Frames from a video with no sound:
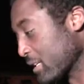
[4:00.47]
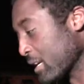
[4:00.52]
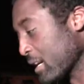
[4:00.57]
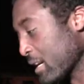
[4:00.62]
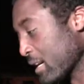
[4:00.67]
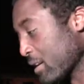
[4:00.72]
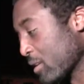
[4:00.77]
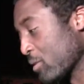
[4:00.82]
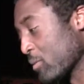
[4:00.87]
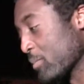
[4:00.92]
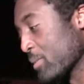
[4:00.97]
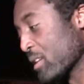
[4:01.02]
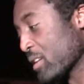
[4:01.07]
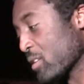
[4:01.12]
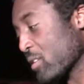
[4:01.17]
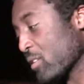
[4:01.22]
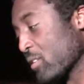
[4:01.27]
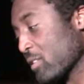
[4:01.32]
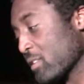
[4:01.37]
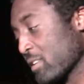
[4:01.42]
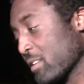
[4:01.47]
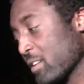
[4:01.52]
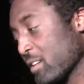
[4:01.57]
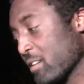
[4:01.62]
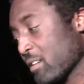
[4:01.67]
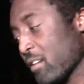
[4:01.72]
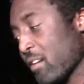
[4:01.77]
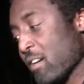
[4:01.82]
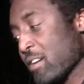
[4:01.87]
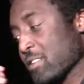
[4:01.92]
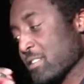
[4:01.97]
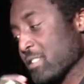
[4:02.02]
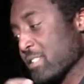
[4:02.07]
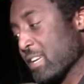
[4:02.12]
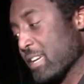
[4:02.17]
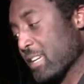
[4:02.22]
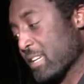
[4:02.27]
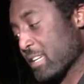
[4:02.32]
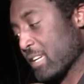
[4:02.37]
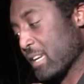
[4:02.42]
that, gonna be called the
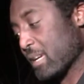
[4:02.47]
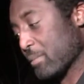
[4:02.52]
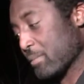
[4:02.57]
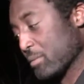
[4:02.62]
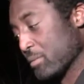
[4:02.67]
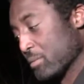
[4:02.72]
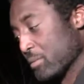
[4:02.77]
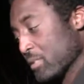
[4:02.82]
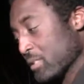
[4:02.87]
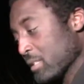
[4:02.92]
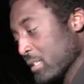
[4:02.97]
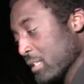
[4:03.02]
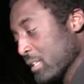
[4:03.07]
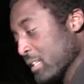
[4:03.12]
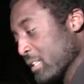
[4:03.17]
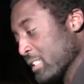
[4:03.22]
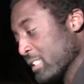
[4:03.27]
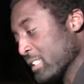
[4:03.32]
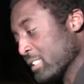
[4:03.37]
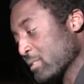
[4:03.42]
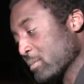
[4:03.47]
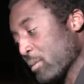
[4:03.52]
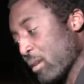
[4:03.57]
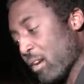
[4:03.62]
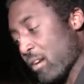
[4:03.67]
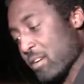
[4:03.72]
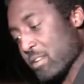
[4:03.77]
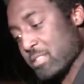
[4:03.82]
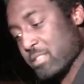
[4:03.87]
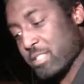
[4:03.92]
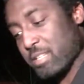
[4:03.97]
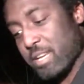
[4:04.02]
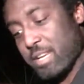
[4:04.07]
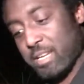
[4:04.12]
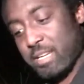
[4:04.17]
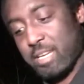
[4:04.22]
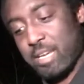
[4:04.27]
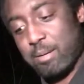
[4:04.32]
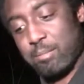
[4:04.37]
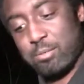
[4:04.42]
RCA cable. These are what RCA
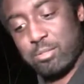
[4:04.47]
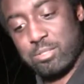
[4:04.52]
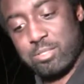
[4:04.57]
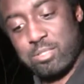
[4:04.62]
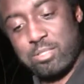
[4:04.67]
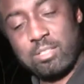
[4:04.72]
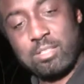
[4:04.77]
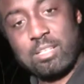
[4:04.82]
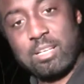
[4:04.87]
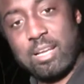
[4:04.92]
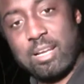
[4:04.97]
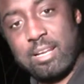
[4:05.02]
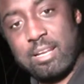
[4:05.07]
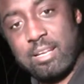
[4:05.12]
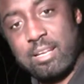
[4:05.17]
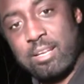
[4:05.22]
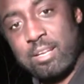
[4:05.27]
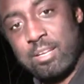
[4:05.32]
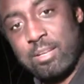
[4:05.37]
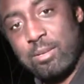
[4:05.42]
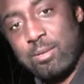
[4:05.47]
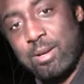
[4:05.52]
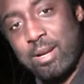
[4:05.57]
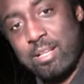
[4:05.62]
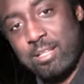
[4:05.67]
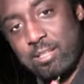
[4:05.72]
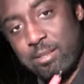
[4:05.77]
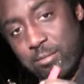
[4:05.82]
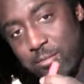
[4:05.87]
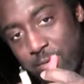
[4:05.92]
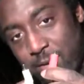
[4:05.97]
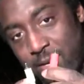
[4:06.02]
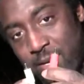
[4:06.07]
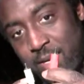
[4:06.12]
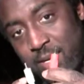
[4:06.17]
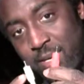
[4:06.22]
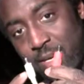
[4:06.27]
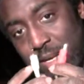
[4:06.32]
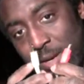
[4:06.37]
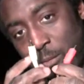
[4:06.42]
cables look like. You got the
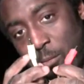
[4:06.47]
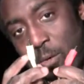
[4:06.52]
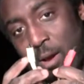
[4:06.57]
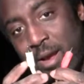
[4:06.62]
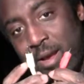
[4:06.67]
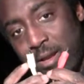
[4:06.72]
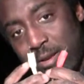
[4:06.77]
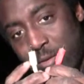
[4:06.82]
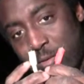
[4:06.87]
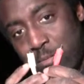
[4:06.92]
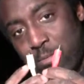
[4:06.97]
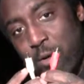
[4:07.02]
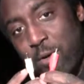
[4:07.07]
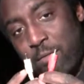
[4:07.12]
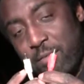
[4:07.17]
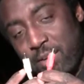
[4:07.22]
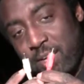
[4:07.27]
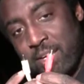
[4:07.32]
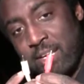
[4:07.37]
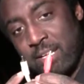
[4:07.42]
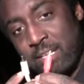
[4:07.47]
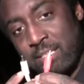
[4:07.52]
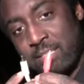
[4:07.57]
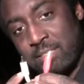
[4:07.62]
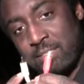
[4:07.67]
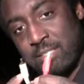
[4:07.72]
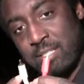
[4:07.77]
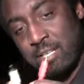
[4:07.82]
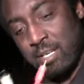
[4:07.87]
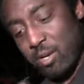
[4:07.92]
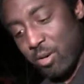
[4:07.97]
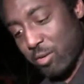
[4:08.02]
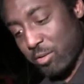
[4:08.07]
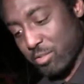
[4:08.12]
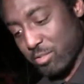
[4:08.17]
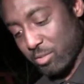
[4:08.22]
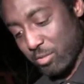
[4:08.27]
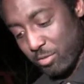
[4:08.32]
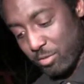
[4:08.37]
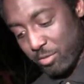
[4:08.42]
red and white on both ends.
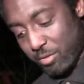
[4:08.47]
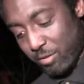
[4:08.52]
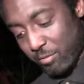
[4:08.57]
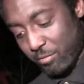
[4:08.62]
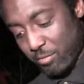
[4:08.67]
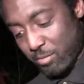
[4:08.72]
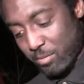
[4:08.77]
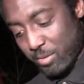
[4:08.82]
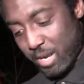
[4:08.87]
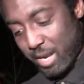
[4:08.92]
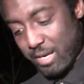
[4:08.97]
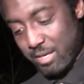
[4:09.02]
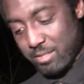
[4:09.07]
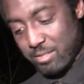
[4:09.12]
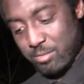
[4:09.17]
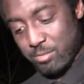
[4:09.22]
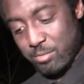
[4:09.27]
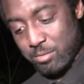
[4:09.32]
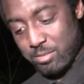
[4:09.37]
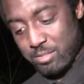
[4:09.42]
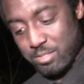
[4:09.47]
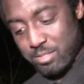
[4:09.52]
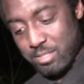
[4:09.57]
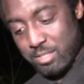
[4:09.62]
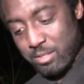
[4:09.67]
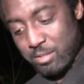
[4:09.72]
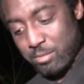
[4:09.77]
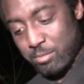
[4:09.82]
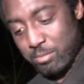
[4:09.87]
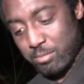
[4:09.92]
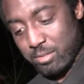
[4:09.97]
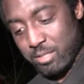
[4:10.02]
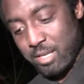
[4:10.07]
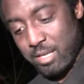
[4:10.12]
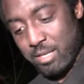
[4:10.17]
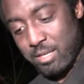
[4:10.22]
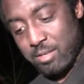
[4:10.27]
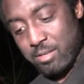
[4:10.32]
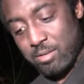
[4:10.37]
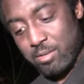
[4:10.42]
Also, if you got a little single
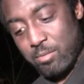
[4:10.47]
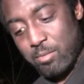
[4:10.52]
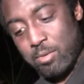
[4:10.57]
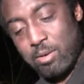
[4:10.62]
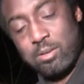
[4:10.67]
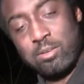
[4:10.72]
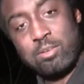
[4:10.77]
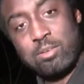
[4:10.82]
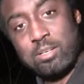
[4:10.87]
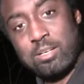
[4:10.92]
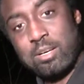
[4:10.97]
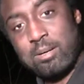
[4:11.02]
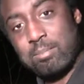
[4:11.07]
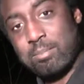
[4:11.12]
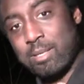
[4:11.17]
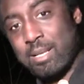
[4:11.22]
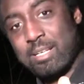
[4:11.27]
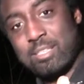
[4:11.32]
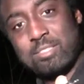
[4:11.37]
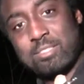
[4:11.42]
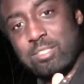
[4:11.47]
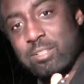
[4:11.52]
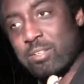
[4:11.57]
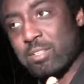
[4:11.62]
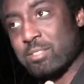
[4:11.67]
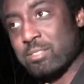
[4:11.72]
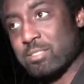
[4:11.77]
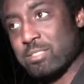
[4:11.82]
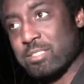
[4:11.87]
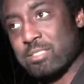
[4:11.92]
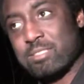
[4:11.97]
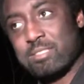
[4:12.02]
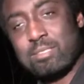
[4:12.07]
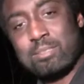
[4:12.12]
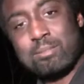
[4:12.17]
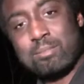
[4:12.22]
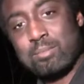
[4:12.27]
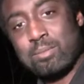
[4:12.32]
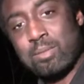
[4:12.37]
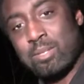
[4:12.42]
thing you want to hook up like a stereo
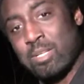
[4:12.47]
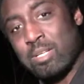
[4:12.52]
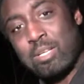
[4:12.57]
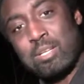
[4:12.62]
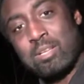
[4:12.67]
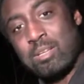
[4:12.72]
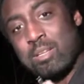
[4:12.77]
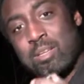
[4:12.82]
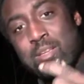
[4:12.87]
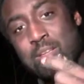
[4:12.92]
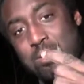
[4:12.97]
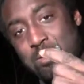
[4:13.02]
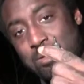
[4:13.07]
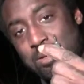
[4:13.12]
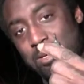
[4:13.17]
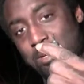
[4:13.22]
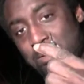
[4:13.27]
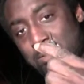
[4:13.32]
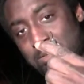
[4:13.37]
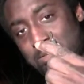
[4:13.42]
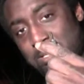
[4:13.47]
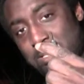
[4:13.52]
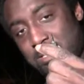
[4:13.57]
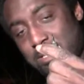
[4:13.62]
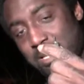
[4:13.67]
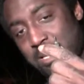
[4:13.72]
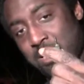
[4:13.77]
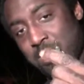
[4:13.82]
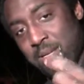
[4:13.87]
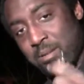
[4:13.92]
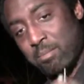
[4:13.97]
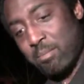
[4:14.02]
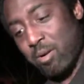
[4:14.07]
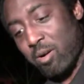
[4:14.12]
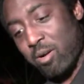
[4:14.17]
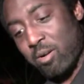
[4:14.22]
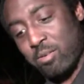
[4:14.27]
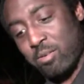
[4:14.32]
system, you can use this end, but